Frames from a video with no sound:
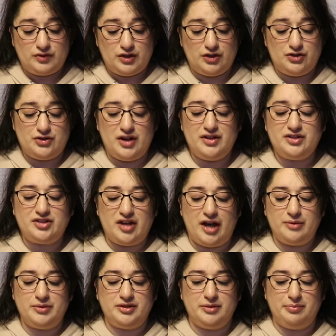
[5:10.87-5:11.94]
Let's try the
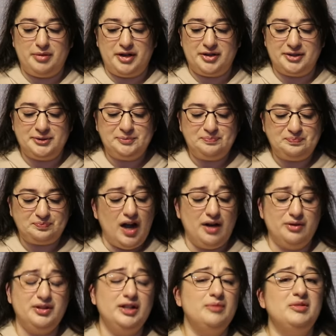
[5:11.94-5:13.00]
side with the butter. I
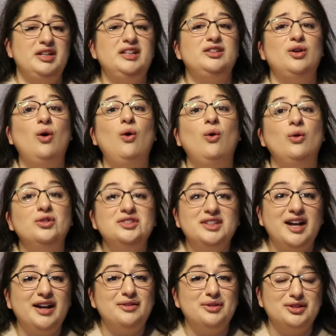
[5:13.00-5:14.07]
don't think I'm gonna eat the whole
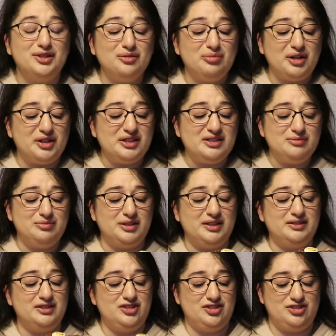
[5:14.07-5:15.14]
side with the butter,
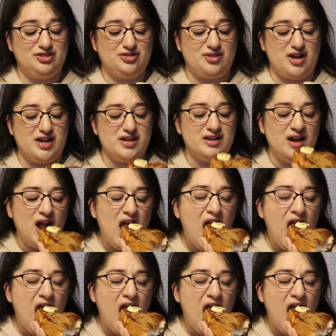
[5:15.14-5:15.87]
but let's just try it.